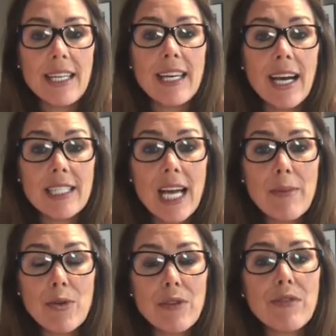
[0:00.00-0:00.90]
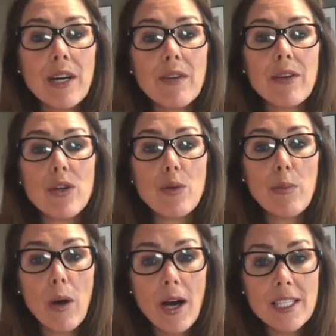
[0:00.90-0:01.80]
Next time you're in front of a new
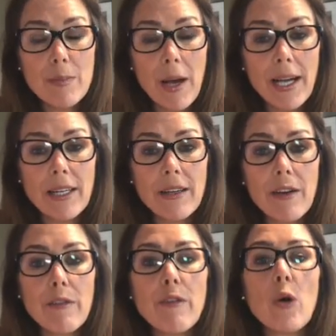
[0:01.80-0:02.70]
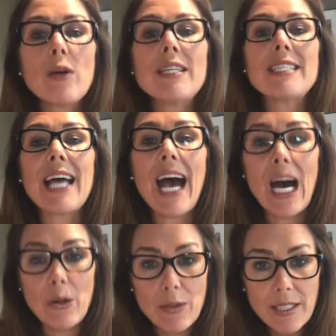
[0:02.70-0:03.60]
prospect, focus
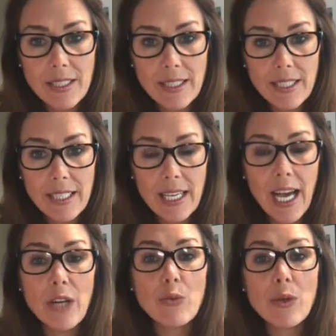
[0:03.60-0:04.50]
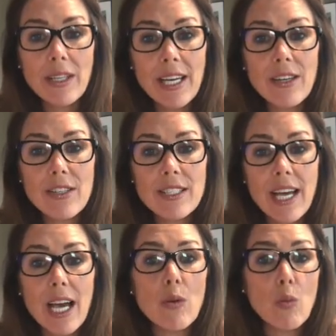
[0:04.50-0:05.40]
out and really
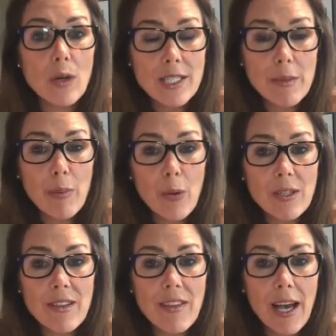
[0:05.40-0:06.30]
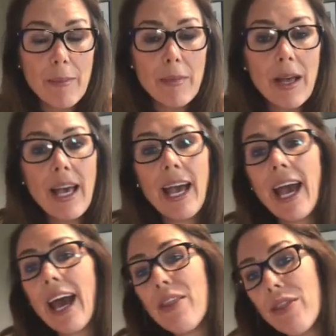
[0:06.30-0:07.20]
understand what's important to them.
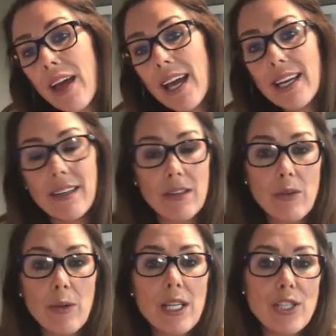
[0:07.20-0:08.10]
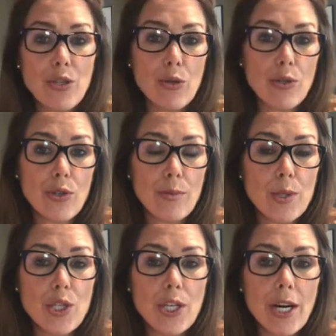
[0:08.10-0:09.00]
And then when it's your turn
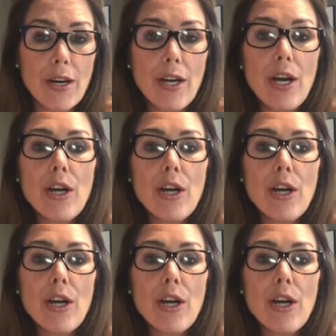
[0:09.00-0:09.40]
to share,